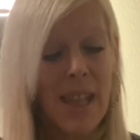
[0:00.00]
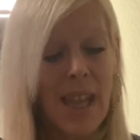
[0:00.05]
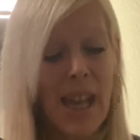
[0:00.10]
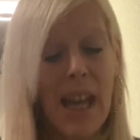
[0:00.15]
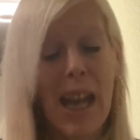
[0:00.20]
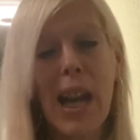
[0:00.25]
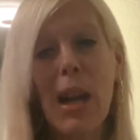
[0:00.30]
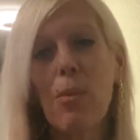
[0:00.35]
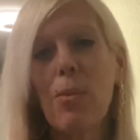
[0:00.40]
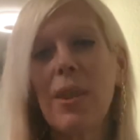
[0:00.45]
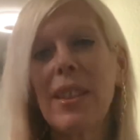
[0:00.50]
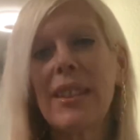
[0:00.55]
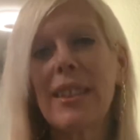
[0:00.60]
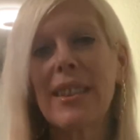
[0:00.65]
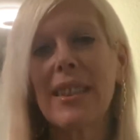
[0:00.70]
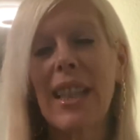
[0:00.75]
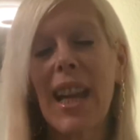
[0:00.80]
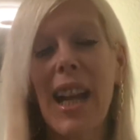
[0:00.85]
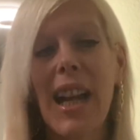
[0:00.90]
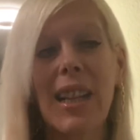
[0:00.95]
I will
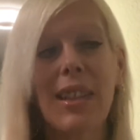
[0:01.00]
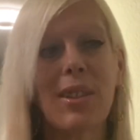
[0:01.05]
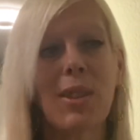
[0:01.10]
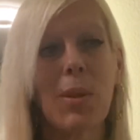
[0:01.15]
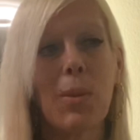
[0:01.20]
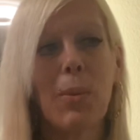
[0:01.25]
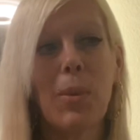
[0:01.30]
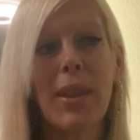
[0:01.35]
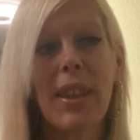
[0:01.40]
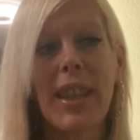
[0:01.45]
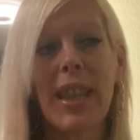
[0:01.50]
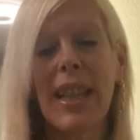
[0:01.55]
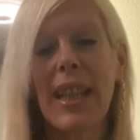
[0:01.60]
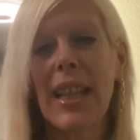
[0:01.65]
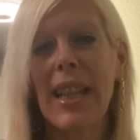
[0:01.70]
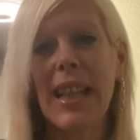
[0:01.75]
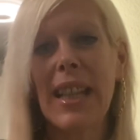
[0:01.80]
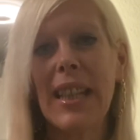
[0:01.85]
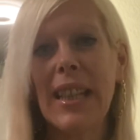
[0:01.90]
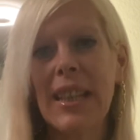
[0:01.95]
start with the
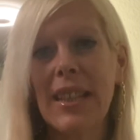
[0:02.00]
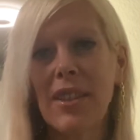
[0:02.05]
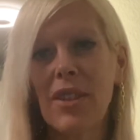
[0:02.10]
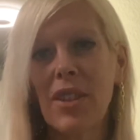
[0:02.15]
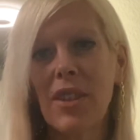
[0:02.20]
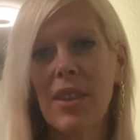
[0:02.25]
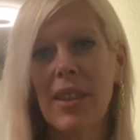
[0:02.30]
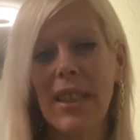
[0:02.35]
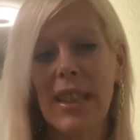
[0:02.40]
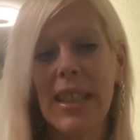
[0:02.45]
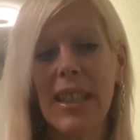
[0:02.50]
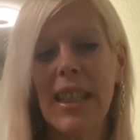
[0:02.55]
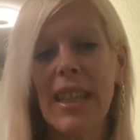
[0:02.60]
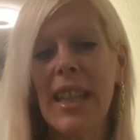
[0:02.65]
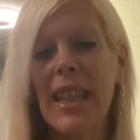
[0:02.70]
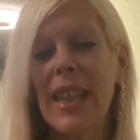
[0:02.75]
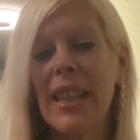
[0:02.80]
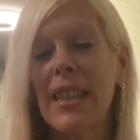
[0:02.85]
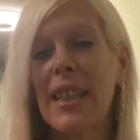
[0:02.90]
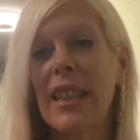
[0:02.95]
l'Interdit.
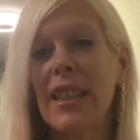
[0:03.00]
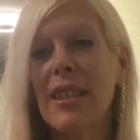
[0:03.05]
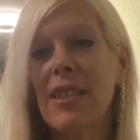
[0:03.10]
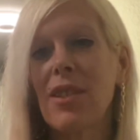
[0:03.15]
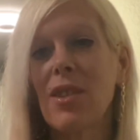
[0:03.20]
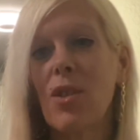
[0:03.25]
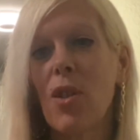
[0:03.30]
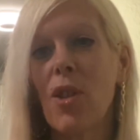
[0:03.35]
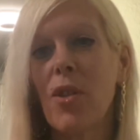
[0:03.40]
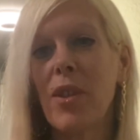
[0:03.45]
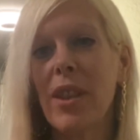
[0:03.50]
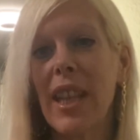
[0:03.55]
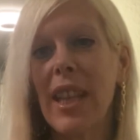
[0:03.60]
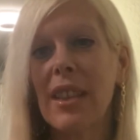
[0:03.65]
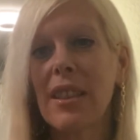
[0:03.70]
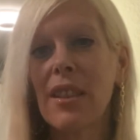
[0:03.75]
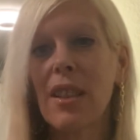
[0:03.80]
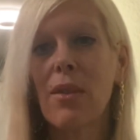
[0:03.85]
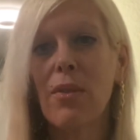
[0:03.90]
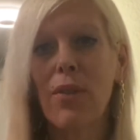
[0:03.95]
That is an
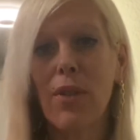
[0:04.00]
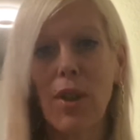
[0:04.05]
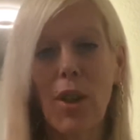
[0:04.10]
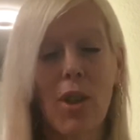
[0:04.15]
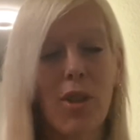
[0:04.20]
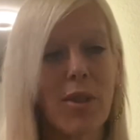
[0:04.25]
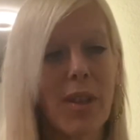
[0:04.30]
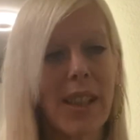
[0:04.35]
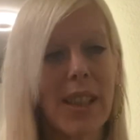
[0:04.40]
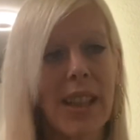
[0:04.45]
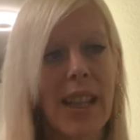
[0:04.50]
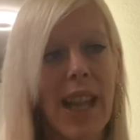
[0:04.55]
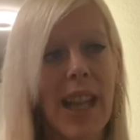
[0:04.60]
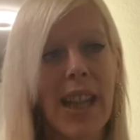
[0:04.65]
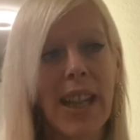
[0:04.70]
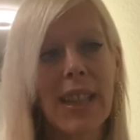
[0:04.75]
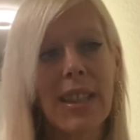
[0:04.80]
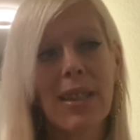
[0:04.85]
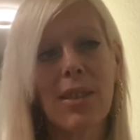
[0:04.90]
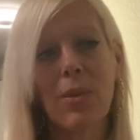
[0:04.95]
oriental floral,
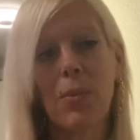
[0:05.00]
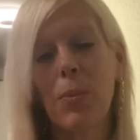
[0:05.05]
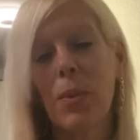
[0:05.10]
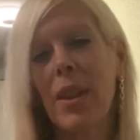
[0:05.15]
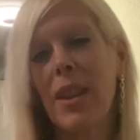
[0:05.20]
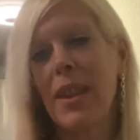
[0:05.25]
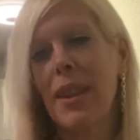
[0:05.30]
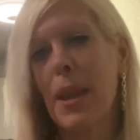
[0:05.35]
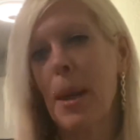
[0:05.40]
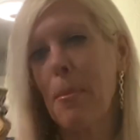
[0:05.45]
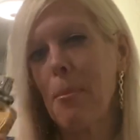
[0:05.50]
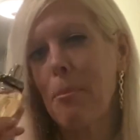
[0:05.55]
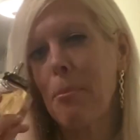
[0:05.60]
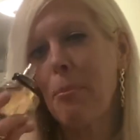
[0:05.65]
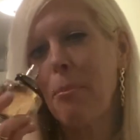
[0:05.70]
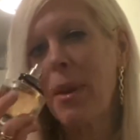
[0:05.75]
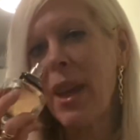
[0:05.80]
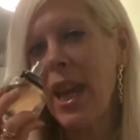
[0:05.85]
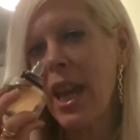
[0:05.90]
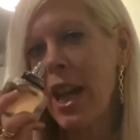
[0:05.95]
guys, with
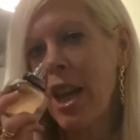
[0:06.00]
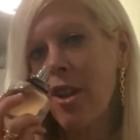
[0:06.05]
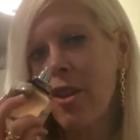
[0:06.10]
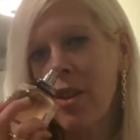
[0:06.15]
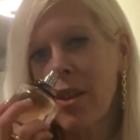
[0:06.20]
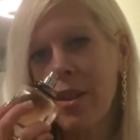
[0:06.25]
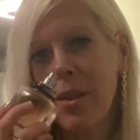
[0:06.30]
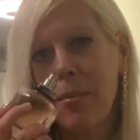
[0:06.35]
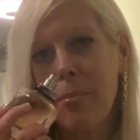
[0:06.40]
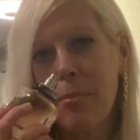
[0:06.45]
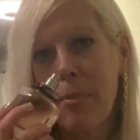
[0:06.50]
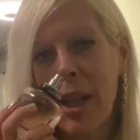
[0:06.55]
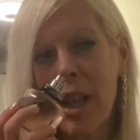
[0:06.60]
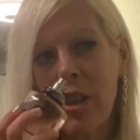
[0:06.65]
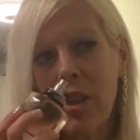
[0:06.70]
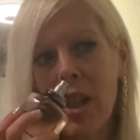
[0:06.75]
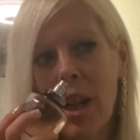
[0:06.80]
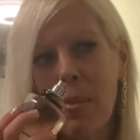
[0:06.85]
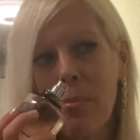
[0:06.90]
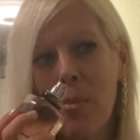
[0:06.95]
pear,
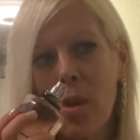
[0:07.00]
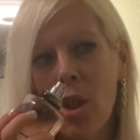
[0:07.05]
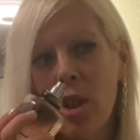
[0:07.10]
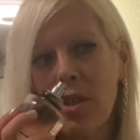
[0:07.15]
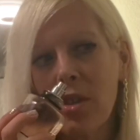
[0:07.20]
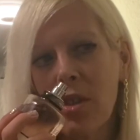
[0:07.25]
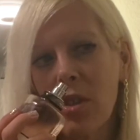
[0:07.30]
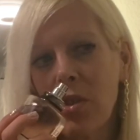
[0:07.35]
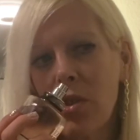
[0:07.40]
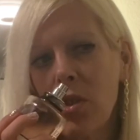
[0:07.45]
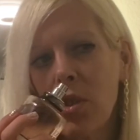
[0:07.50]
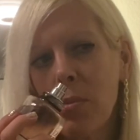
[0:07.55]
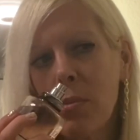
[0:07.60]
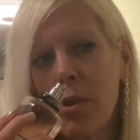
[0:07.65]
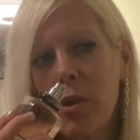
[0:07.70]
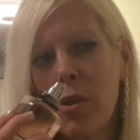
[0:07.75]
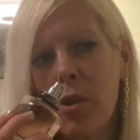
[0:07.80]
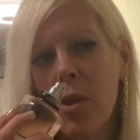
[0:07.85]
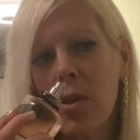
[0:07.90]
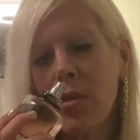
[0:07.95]
bergamot,
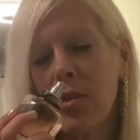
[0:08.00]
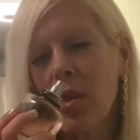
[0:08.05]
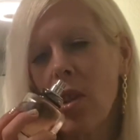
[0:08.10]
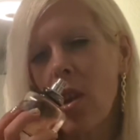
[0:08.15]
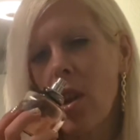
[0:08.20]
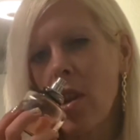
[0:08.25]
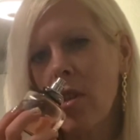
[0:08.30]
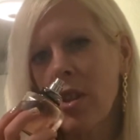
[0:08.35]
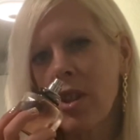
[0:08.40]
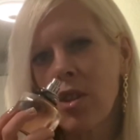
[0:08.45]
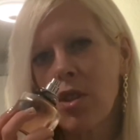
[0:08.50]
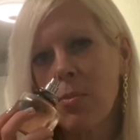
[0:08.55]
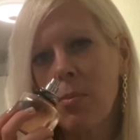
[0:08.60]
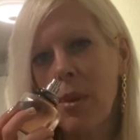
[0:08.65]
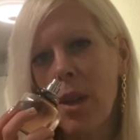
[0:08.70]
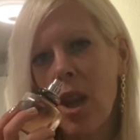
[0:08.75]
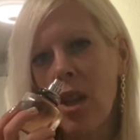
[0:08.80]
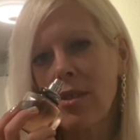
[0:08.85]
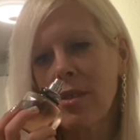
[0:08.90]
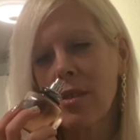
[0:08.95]
tuberose, orange
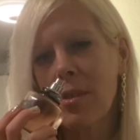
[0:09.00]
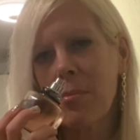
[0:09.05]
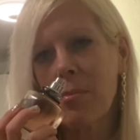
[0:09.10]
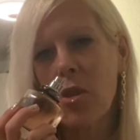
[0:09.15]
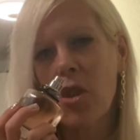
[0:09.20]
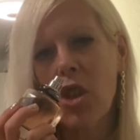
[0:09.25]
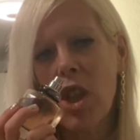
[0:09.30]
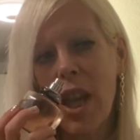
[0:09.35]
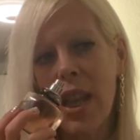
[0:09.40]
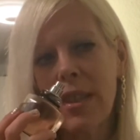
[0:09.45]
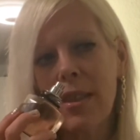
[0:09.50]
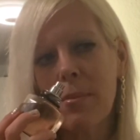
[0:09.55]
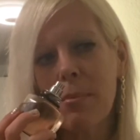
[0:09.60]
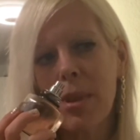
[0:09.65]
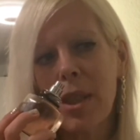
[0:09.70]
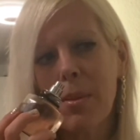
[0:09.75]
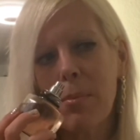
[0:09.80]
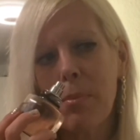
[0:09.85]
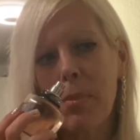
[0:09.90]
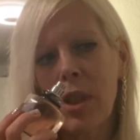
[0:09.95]
blossom,
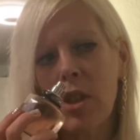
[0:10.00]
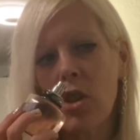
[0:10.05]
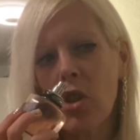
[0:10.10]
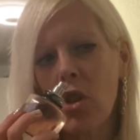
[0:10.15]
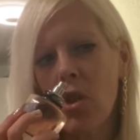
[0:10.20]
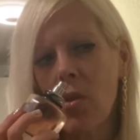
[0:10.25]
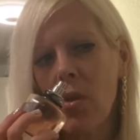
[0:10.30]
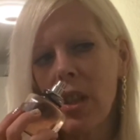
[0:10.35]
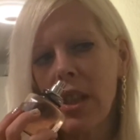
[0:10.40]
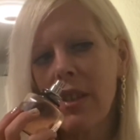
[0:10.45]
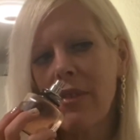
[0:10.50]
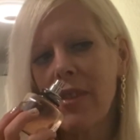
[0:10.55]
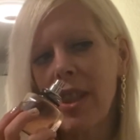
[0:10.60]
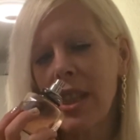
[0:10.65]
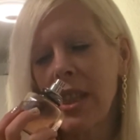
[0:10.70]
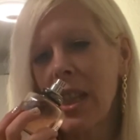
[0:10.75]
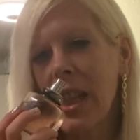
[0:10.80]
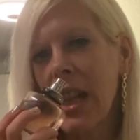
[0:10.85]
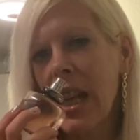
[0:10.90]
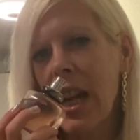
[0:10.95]
jasmine, patchouli,
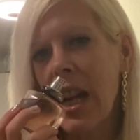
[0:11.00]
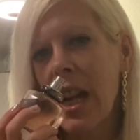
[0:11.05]
vanilla,